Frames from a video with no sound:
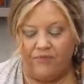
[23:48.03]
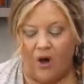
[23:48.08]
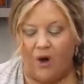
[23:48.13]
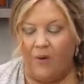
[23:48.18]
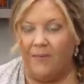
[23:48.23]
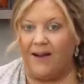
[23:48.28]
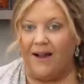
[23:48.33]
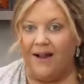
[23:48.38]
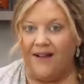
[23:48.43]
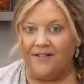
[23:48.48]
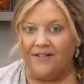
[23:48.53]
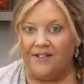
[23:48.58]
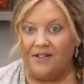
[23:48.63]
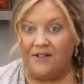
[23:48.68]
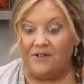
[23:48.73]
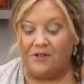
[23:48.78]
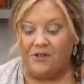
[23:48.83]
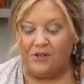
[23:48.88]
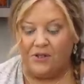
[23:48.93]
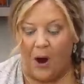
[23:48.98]
Oh my gosh,
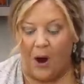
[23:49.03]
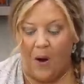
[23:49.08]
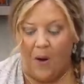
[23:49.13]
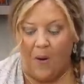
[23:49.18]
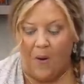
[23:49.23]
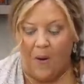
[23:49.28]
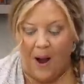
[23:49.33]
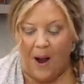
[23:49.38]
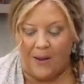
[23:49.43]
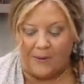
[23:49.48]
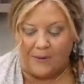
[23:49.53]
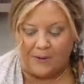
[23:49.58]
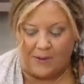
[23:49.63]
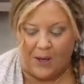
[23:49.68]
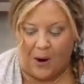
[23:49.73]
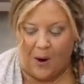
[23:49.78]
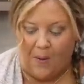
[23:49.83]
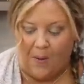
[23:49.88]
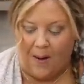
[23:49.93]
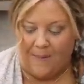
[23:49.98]
so,
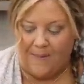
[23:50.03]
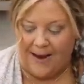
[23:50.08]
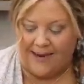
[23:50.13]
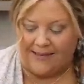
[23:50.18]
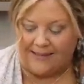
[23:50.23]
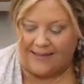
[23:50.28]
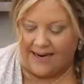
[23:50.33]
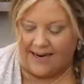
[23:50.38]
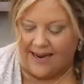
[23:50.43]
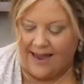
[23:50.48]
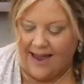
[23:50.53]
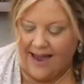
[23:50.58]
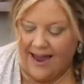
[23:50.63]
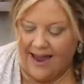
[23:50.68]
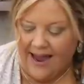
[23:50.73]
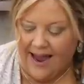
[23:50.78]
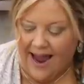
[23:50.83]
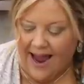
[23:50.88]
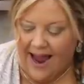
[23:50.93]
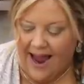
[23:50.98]
so amazing.
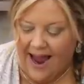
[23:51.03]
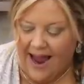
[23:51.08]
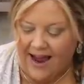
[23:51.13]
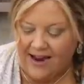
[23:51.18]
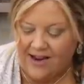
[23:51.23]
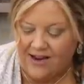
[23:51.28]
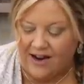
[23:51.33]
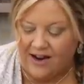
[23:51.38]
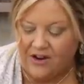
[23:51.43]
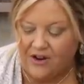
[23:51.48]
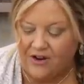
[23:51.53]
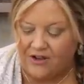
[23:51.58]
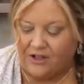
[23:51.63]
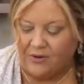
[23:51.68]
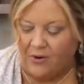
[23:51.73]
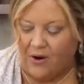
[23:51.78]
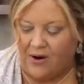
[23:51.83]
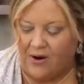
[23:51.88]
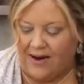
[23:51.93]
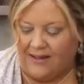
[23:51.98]
Now, you could do
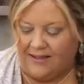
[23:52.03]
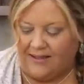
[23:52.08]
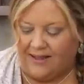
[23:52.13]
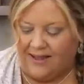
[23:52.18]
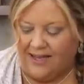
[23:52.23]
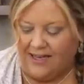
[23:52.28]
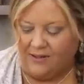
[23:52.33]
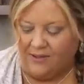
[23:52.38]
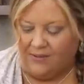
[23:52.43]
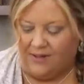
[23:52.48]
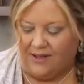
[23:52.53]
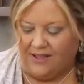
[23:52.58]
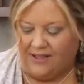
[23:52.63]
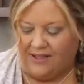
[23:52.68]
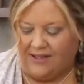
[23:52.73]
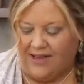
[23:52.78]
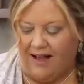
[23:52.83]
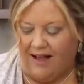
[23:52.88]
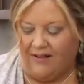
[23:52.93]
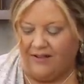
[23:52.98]
all kinds of things with the
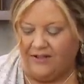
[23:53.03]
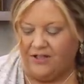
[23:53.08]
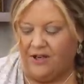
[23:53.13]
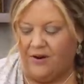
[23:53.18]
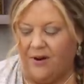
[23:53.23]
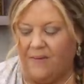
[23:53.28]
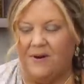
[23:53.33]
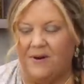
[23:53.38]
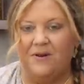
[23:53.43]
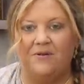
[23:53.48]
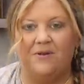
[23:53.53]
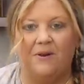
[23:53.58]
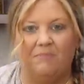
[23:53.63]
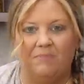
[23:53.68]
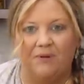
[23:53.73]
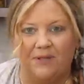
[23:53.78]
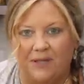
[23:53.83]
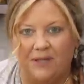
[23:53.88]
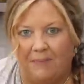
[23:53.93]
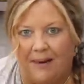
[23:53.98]
salad, too. I mean, you could
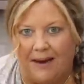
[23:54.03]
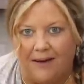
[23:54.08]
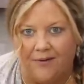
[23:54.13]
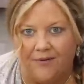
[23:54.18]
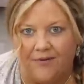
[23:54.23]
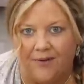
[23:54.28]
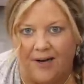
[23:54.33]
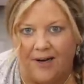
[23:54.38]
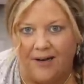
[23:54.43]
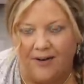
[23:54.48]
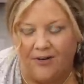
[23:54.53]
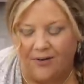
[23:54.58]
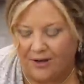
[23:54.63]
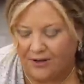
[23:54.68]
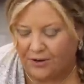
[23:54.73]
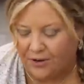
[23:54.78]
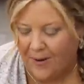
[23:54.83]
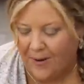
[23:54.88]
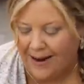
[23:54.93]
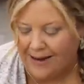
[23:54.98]
put tomatoes in it. You could
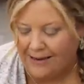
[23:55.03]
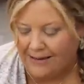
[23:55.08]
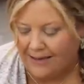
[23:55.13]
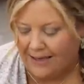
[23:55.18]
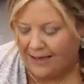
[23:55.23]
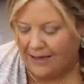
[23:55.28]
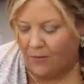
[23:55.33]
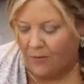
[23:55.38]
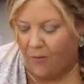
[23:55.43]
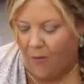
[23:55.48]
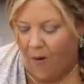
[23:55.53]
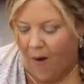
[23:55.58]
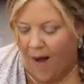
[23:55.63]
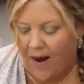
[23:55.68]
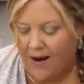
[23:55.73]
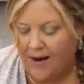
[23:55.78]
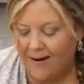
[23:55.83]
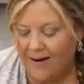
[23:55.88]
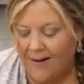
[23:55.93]
do anything you want.